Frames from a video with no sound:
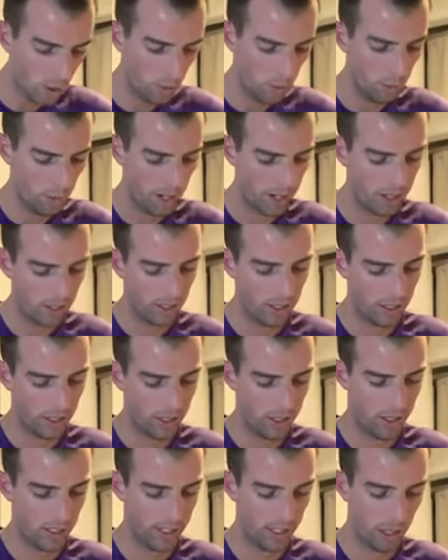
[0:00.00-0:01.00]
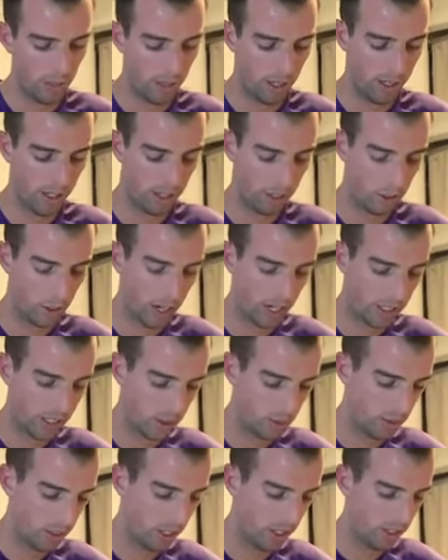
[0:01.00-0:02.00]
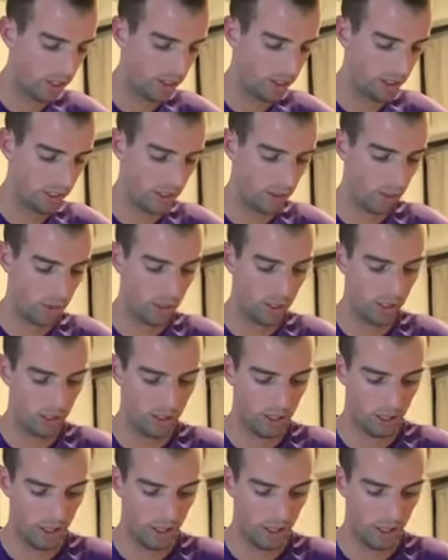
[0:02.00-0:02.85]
Regularly examining interactions with others and